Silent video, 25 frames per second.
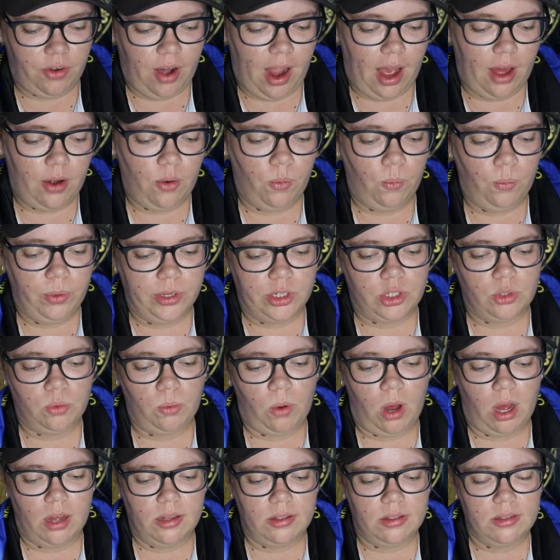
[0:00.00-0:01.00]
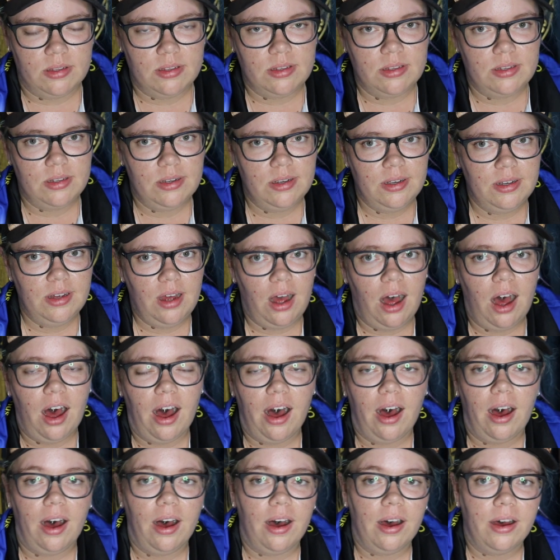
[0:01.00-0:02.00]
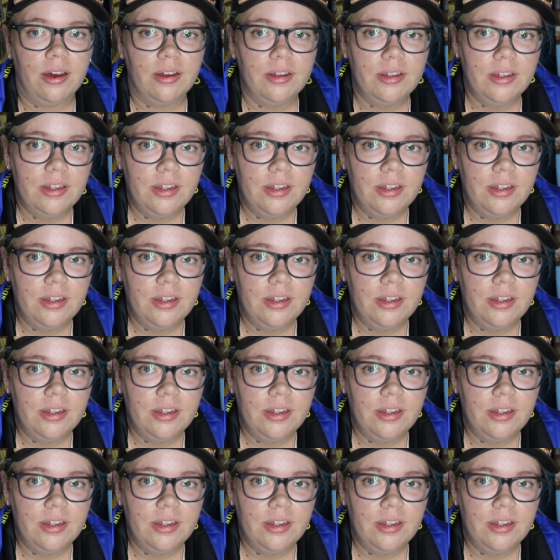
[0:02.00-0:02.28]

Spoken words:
out which ones are